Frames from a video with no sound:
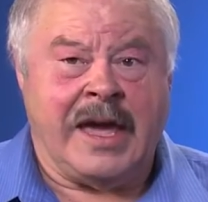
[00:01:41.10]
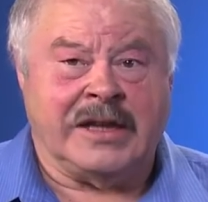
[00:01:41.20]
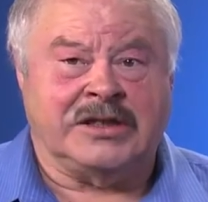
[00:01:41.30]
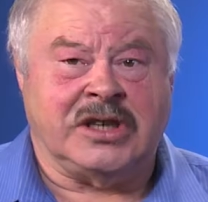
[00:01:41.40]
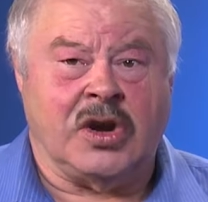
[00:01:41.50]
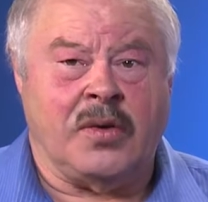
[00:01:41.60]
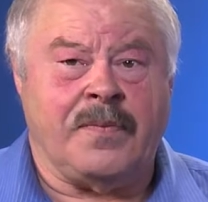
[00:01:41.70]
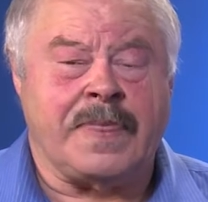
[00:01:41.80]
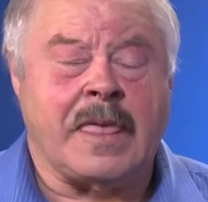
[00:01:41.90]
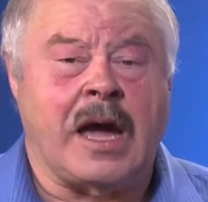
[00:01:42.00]
And so
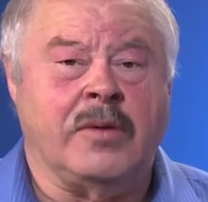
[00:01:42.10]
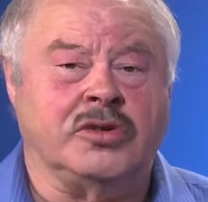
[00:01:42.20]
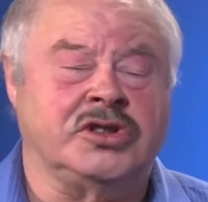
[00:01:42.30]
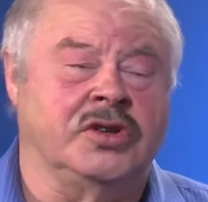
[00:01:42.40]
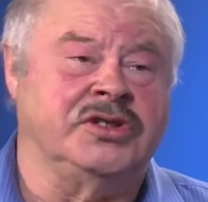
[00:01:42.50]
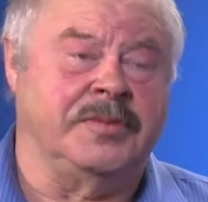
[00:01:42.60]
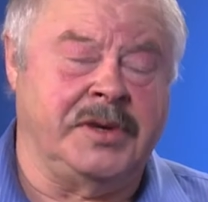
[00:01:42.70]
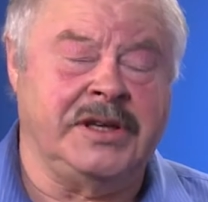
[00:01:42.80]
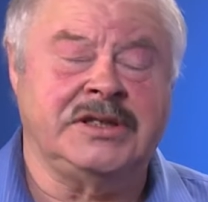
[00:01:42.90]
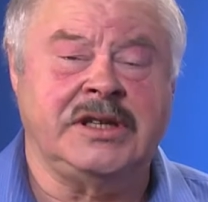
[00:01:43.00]
I will show some
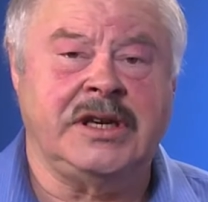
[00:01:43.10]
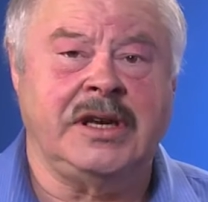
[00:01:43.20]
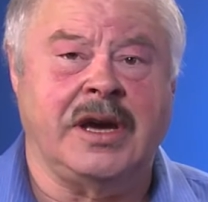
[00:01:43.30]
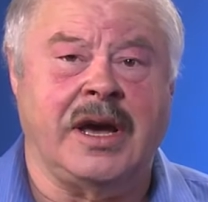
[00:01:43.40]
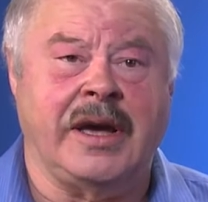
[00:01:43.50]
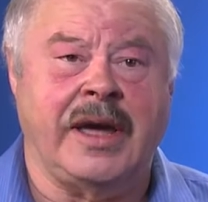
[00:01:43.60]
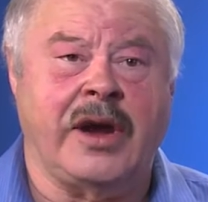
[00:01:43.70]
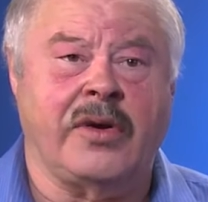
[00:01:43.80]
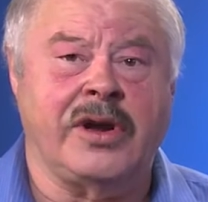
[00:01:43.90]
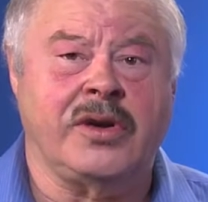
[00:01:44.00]
easy
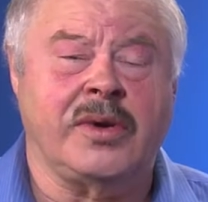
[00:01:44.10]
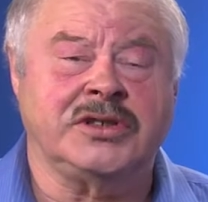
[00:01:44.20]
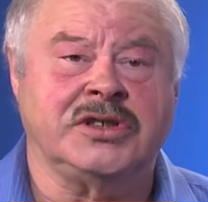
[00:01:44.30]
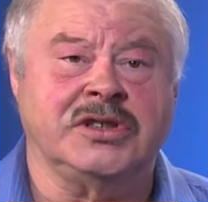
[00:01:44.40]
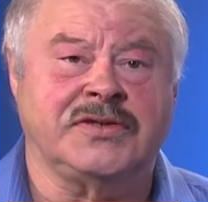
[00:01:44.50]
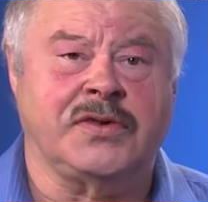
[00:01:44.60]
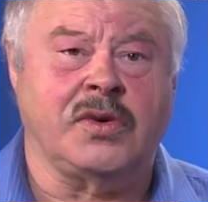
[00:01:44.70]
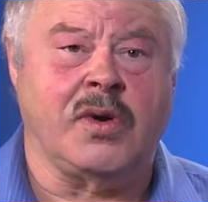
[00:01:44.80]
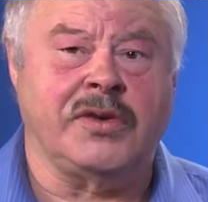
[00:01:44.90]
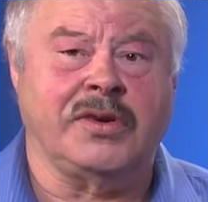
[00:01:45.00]
area questions for
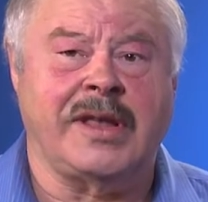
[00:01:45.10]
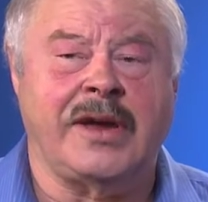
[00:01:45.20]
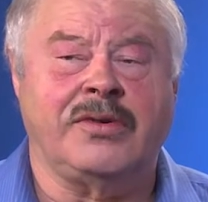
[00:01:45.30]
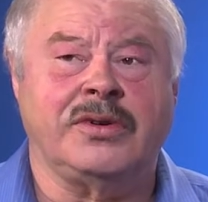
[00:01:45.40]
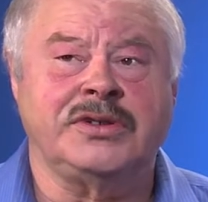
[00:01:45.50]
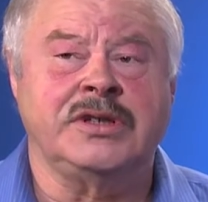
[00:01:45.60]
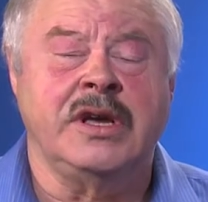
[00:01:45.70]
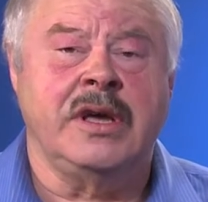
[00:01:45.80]
quadrilaterals,